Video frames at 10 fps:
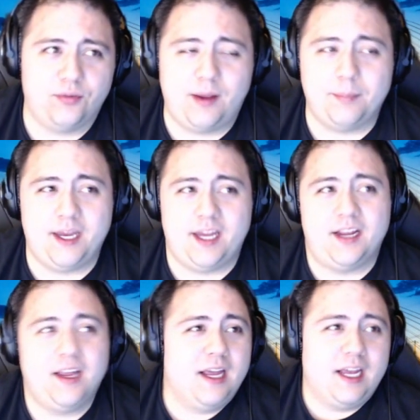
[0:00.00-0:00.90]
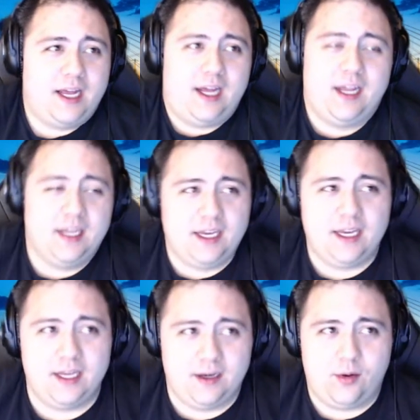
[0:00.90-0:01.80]
If I'm being, uh,
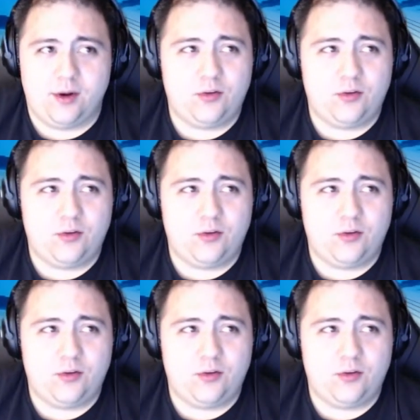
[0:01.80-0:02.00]
you know,